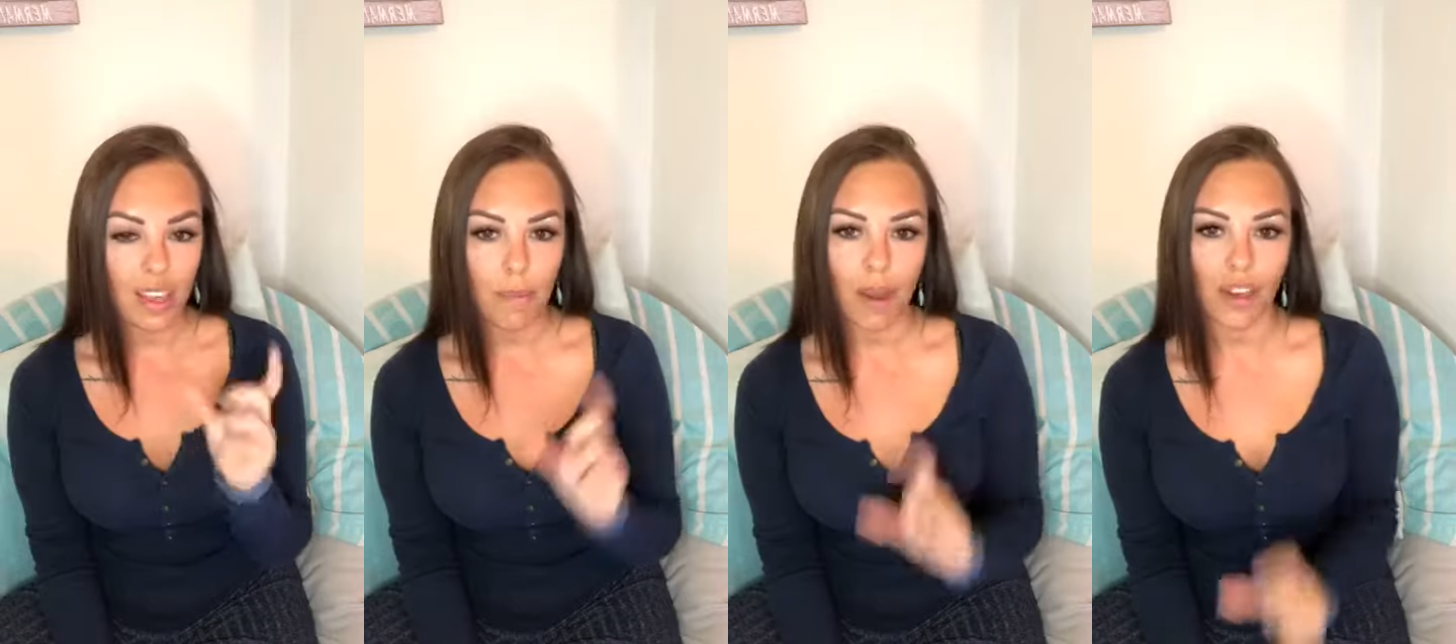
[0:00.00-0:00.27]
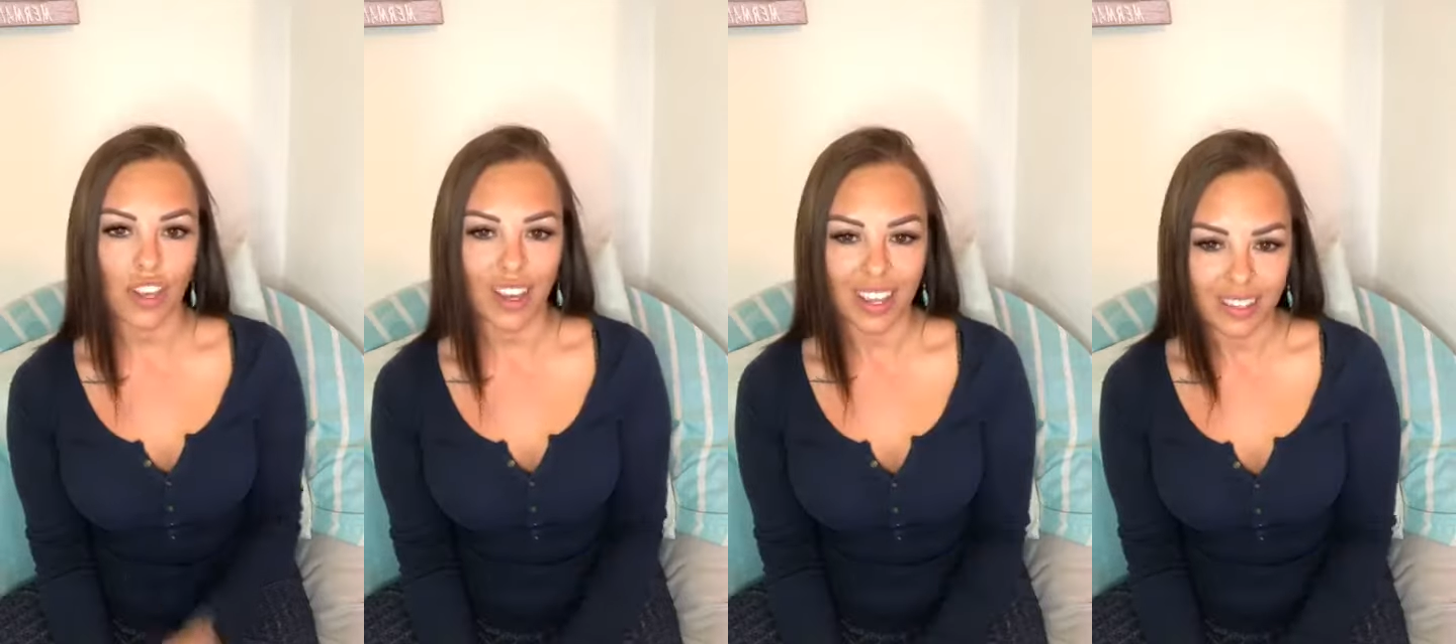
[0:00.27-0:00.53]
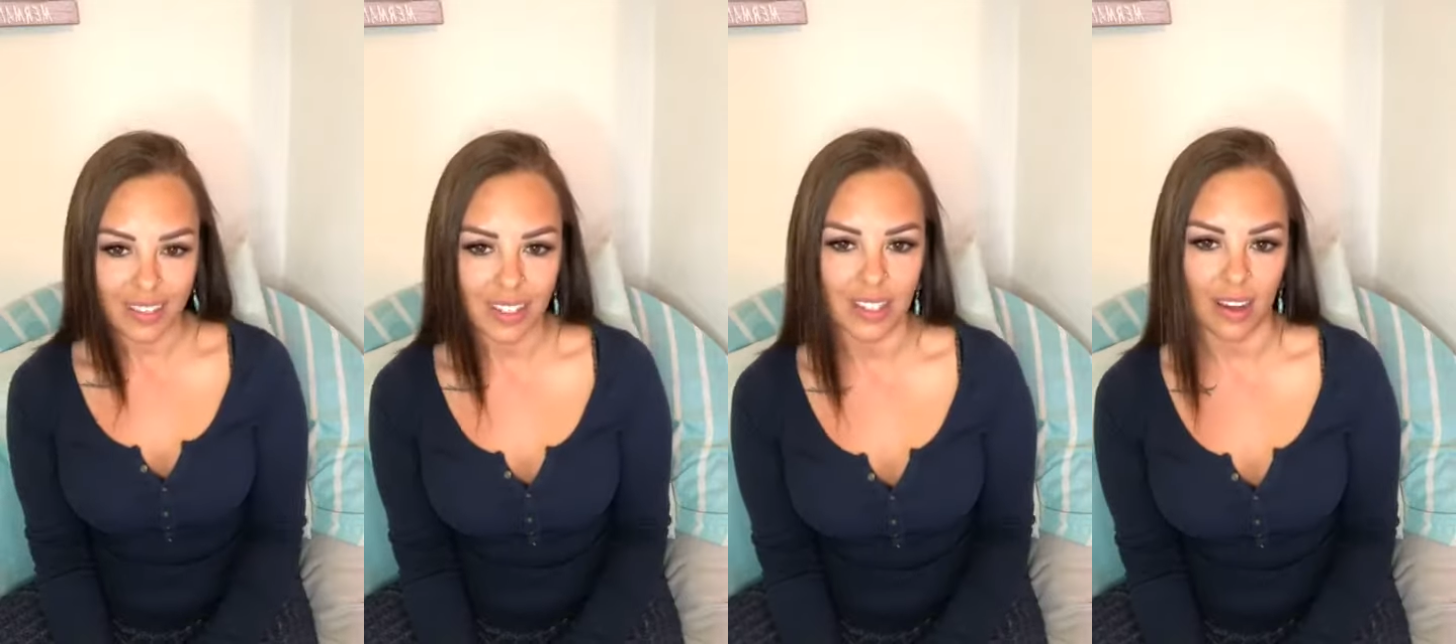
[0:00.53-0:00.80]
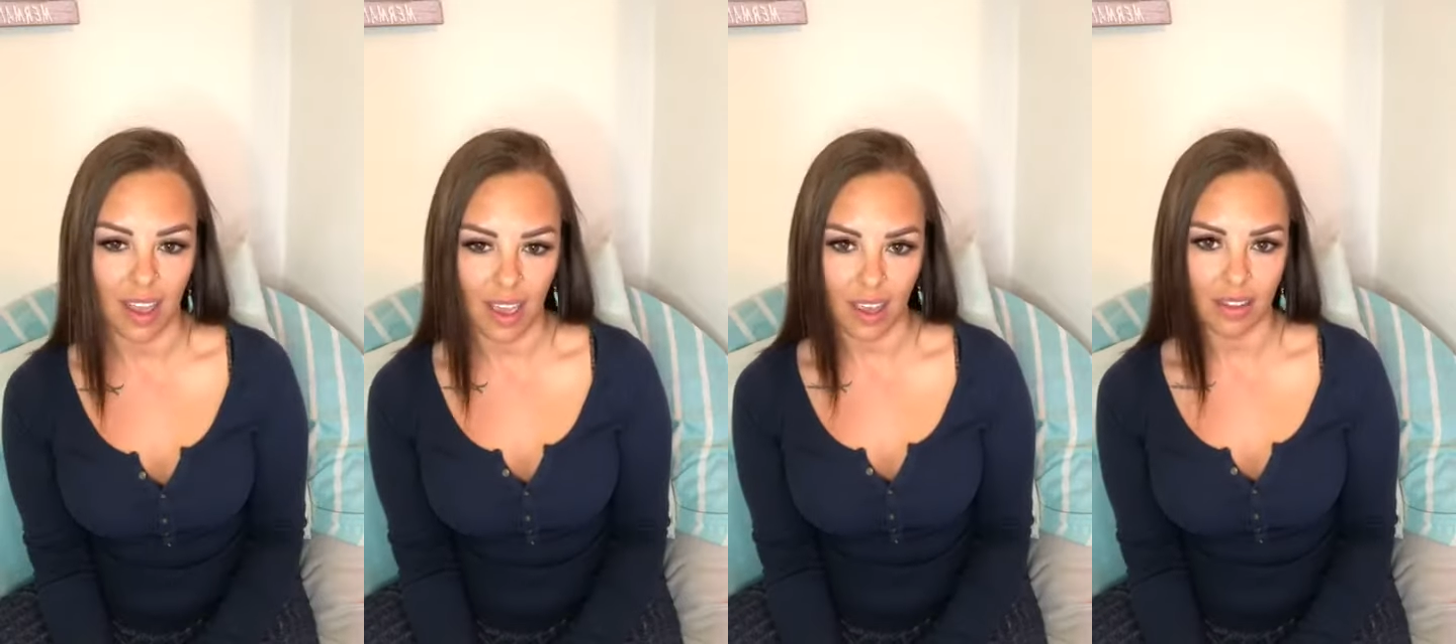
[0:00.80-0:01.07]
about your
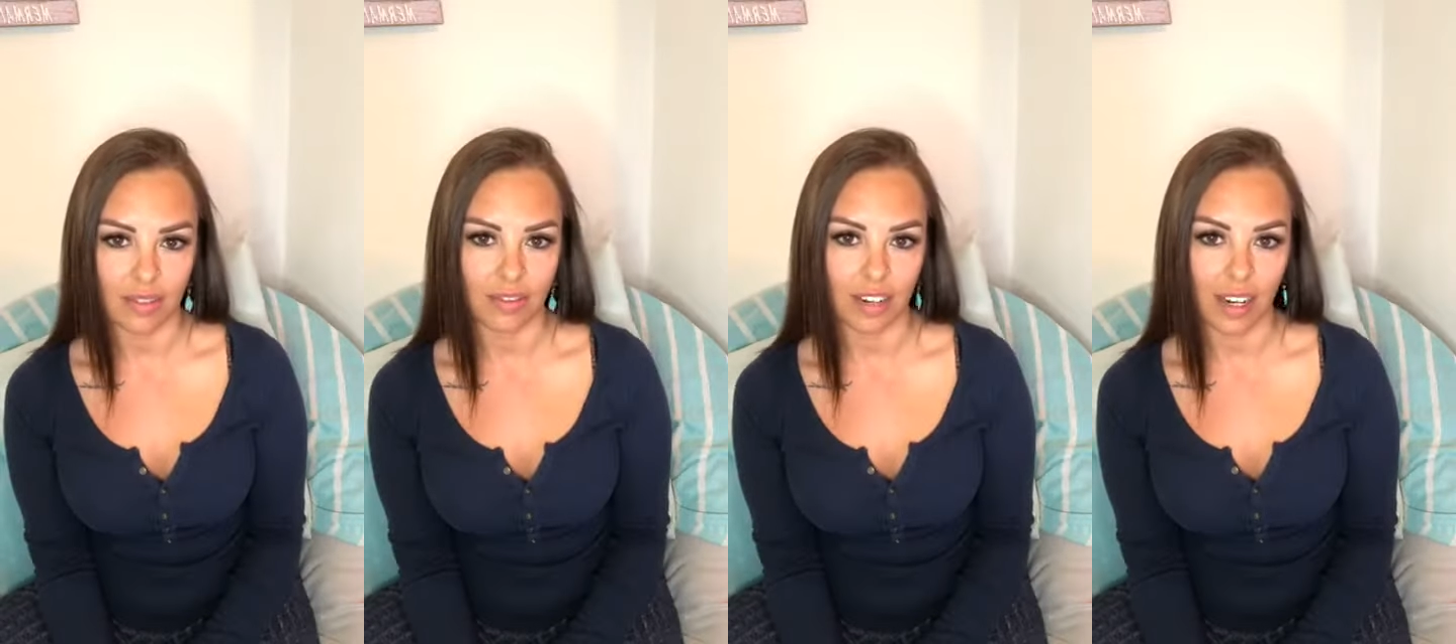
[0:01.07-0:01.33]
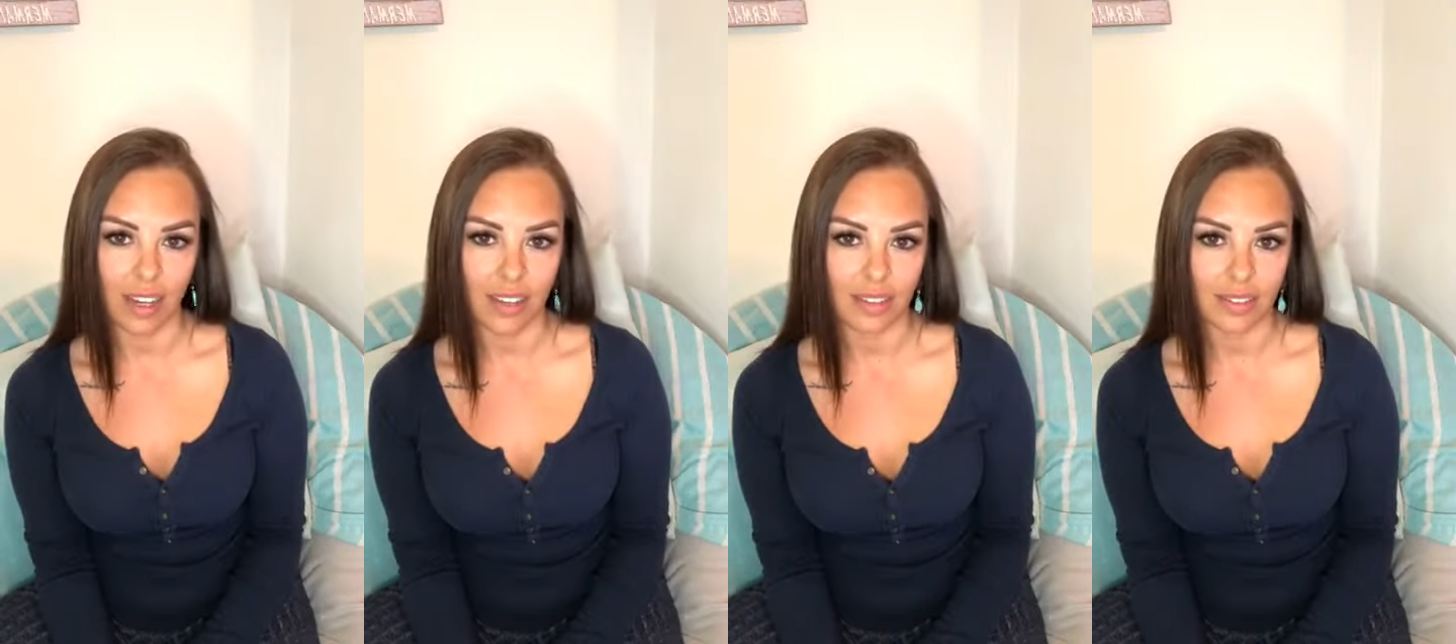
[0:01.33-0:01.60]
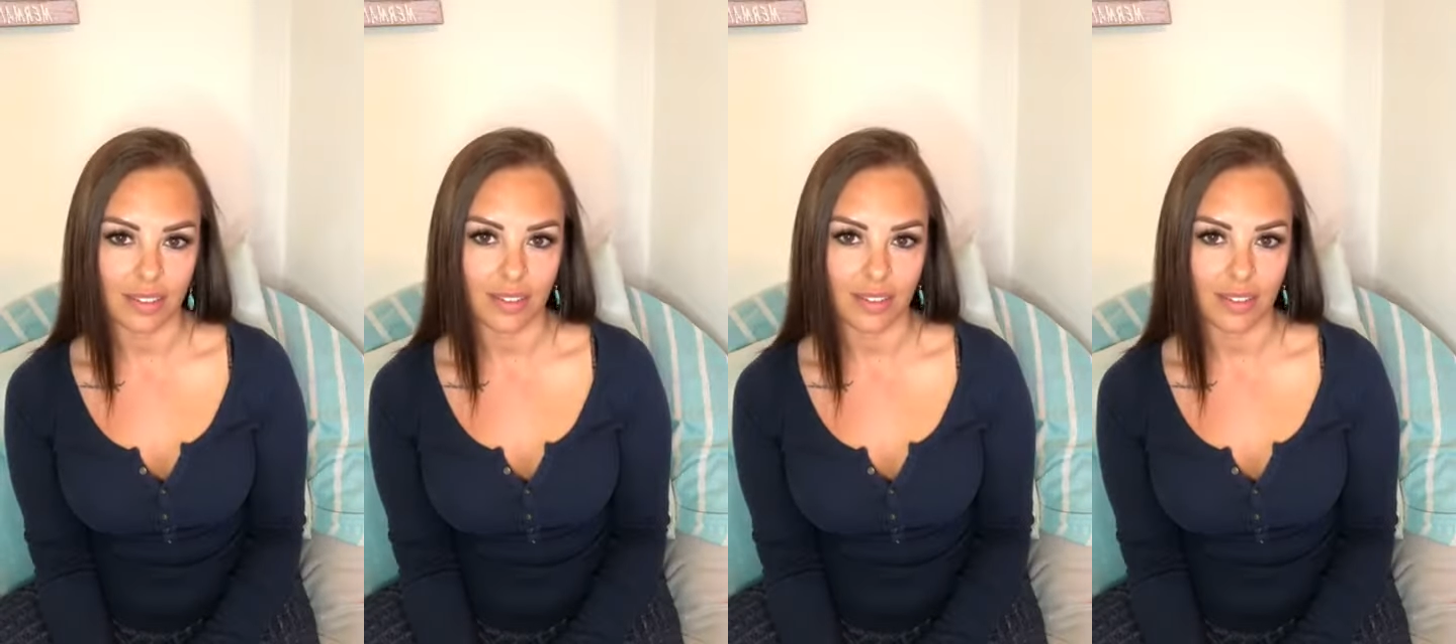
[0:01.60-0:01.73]
internet, right?